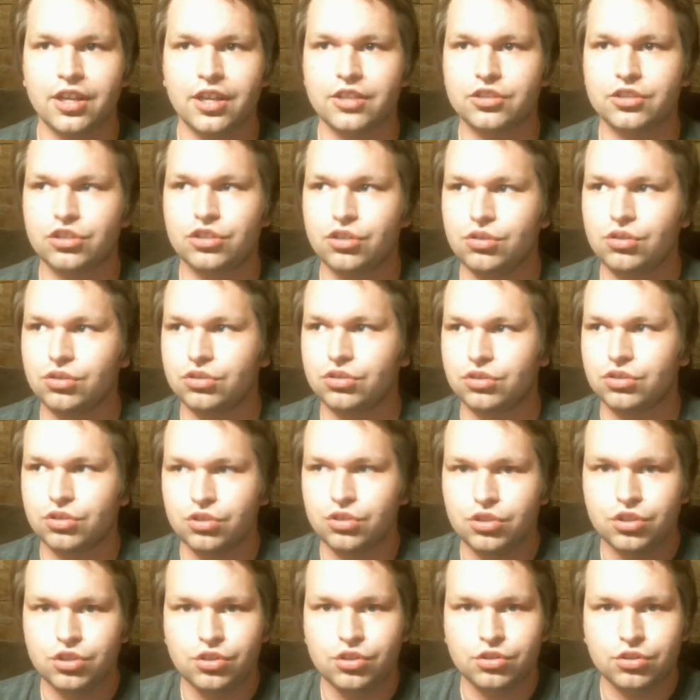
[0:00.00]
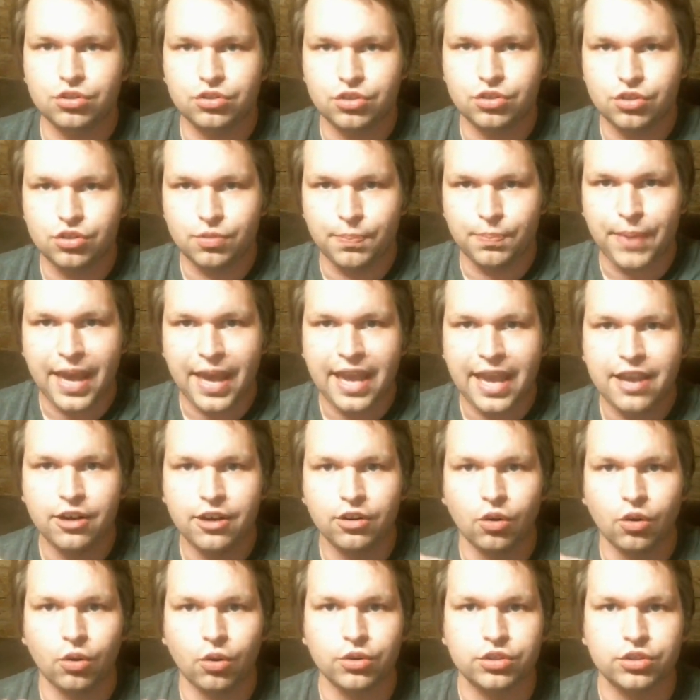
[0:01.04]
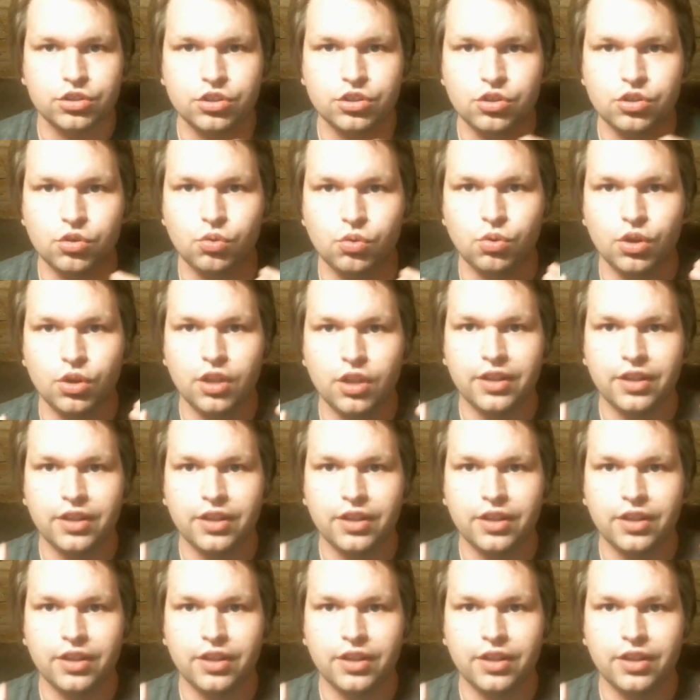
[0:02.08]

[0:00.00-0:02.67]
do you pay her or do you,